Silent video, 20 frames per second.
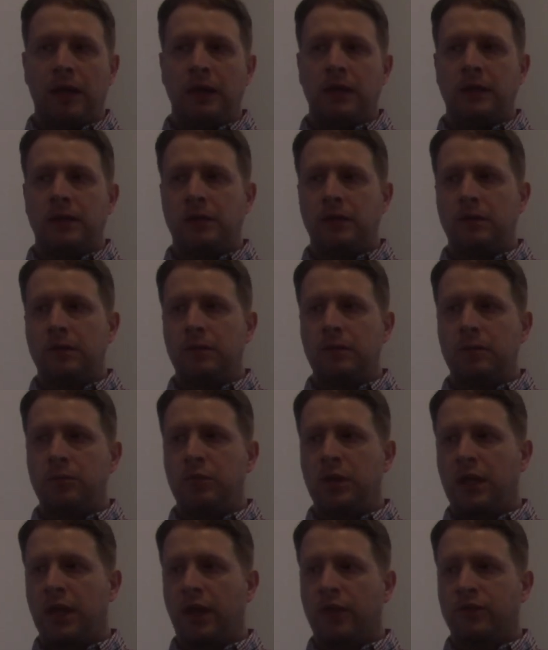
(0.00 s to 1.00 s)
And
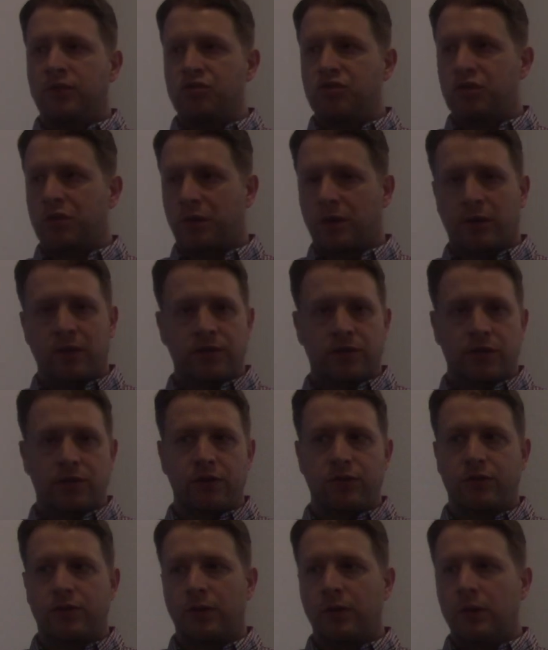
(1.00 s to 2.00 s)
because insurance
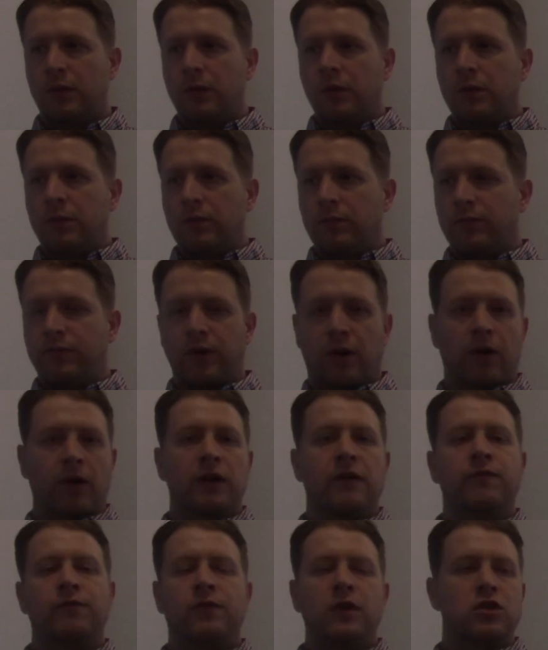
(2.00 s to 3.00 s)
is
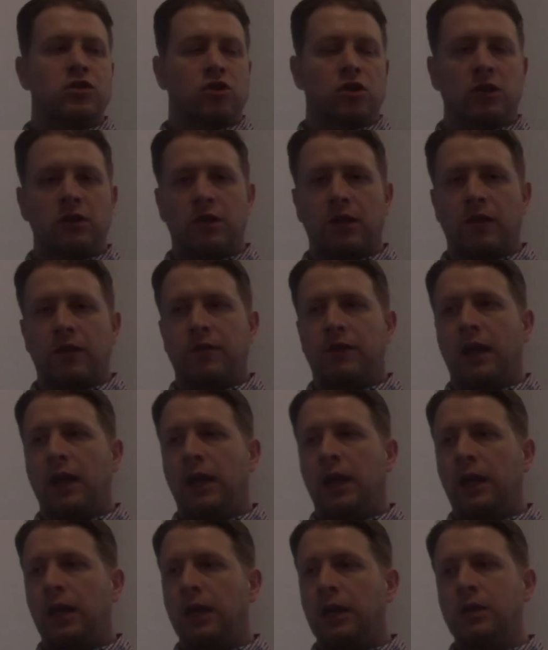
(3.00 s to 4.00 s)
very efficient,
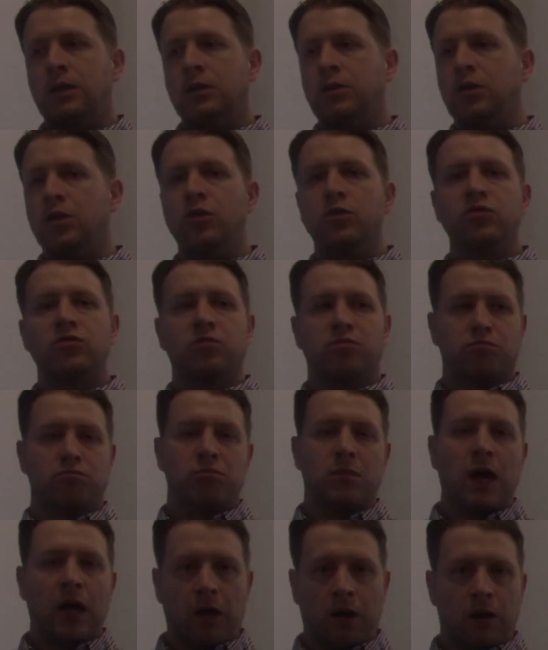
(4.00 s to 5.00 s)
they use
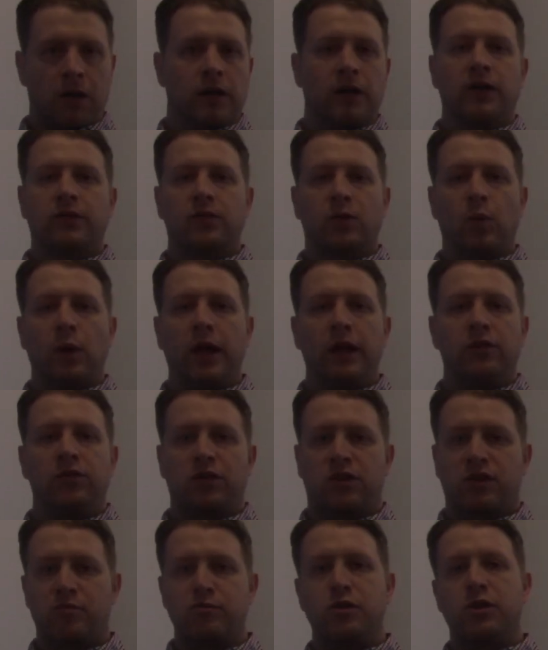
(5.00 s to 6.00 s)
mail as a way
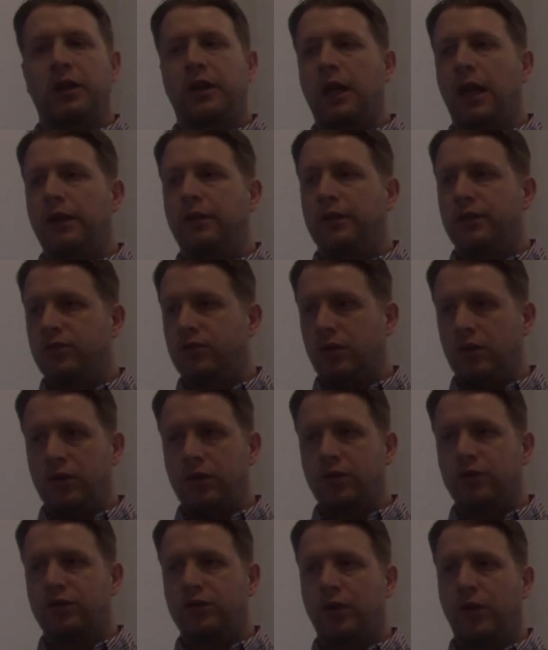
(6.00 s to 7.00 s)
to communicate this to
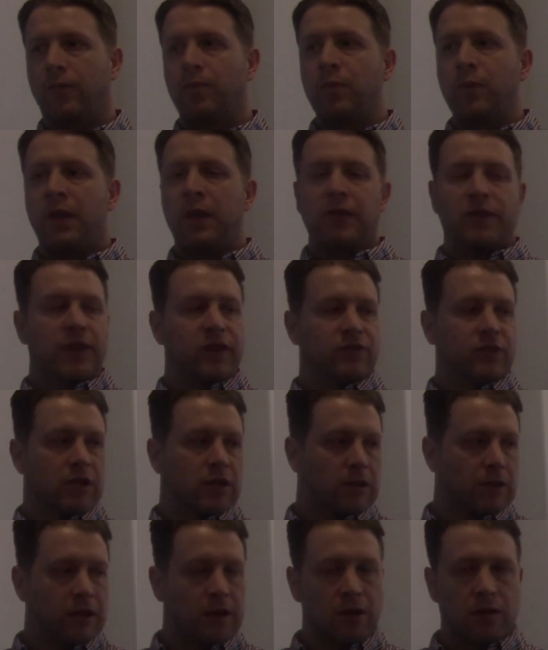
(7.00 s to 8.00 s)
you. So they
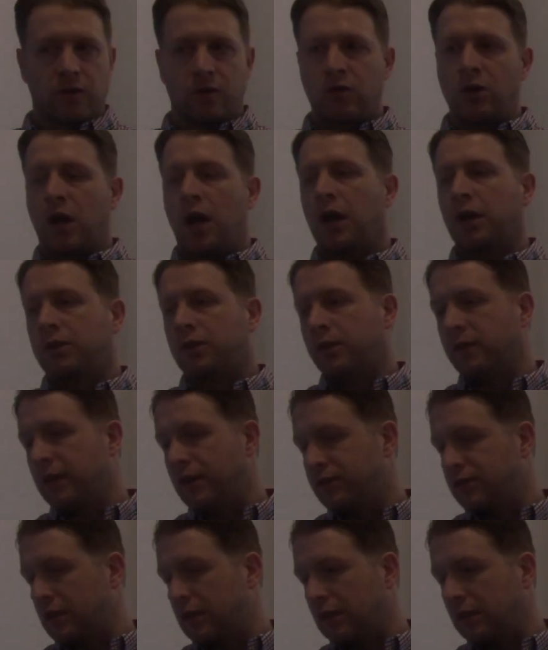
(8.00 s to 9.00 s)
send a letter to the doctor,
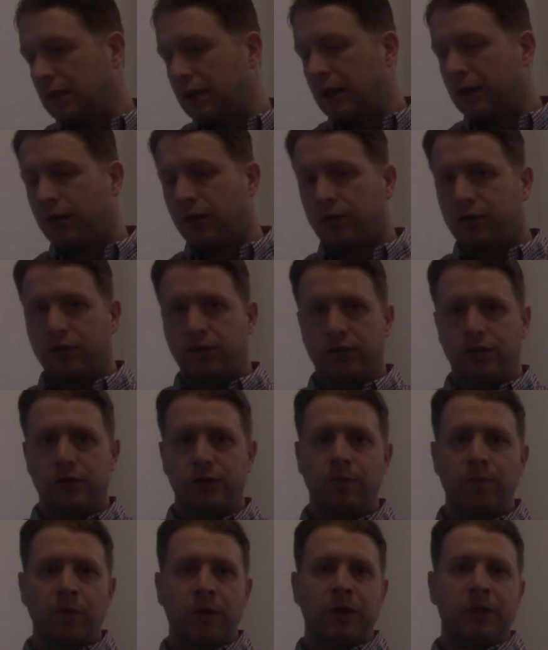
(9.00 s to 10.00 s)
they send a letter
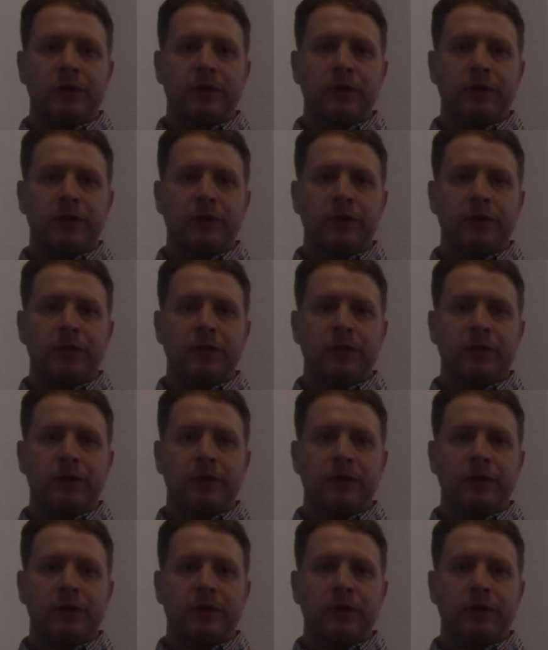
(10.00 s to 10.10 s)
to